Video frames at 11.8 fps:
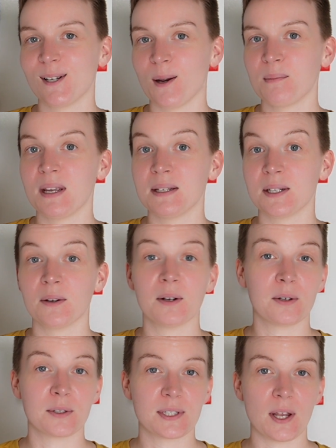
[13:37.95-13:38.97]
John Mandel
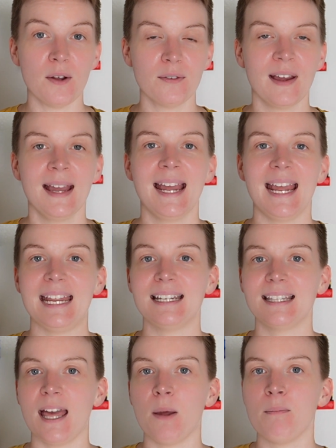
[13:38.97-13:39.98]
herself,
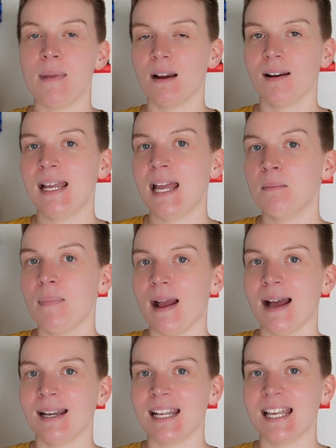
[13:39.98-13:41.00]
and that Marianne
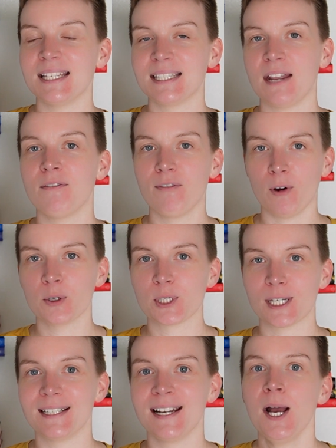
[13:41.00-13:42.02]
Bad is a
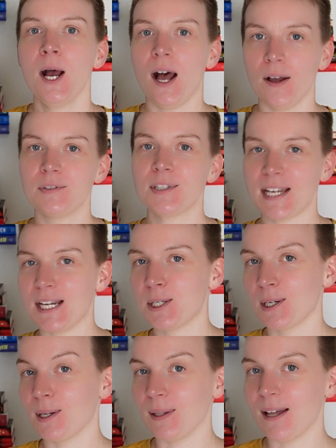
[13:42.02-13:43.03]
version of
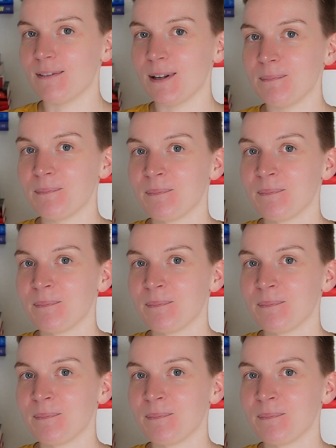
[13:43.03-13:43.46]
Station 11.